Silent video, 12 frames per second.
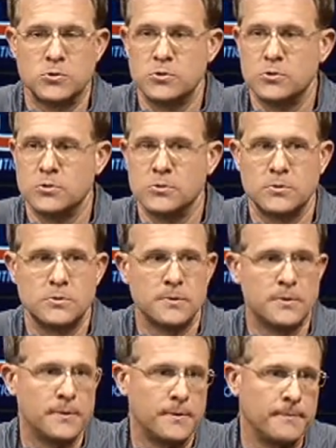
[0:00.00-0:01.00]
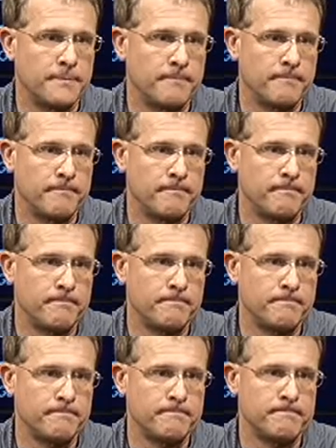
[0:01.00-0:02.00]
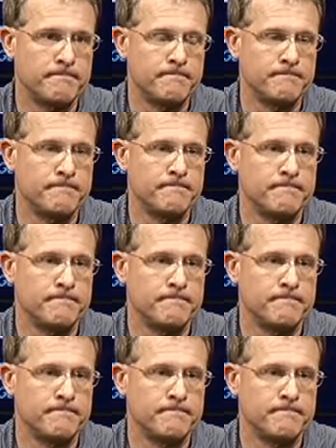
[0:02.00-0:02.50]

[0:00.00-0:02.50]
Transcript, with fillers: even if he's not 100%, just psychologically,